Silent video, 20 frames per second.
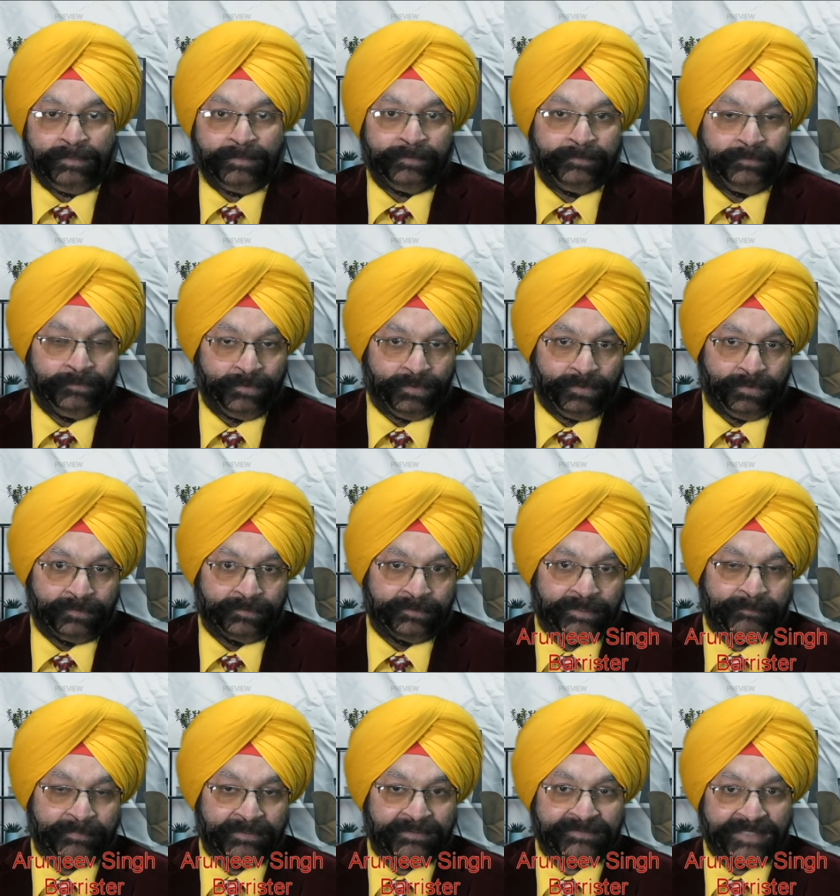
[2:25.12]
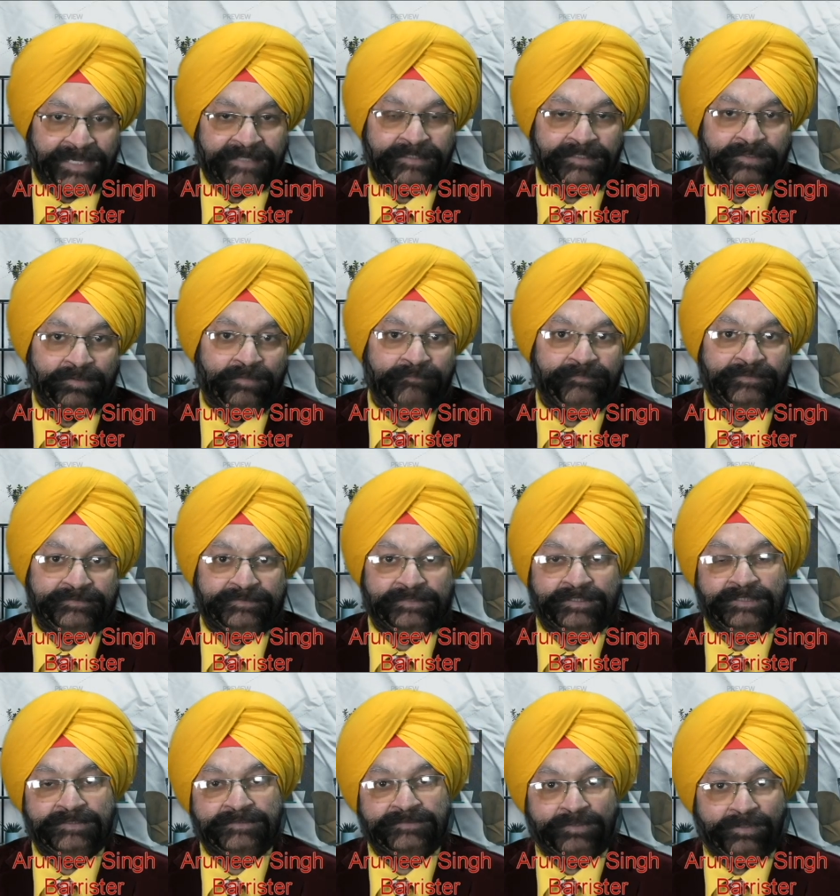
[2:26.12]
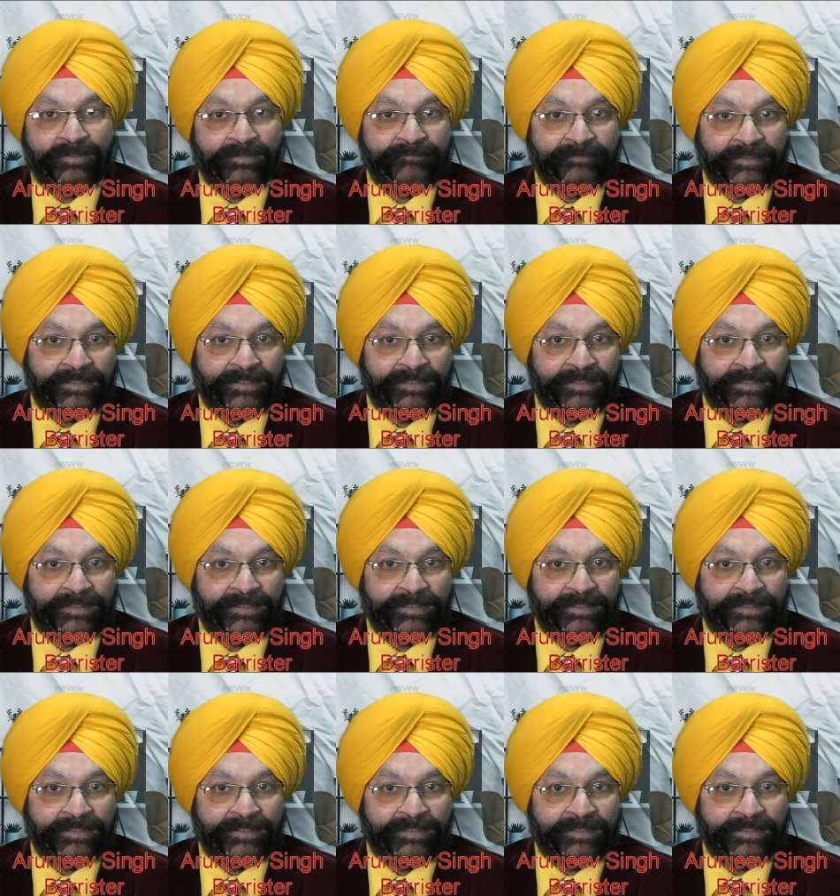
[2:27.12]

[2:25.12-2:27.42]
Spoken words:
No, the presiding officers of